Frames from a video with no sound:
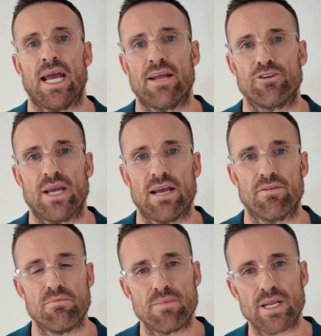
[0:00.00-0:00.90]
and you have
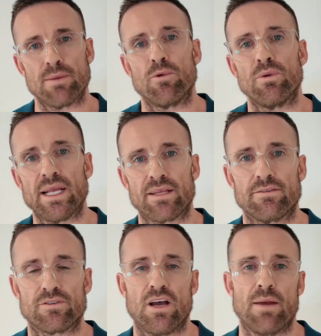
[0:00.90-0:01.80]
a minimal length
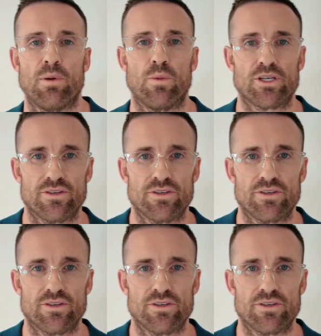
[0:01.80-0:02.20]
of time in which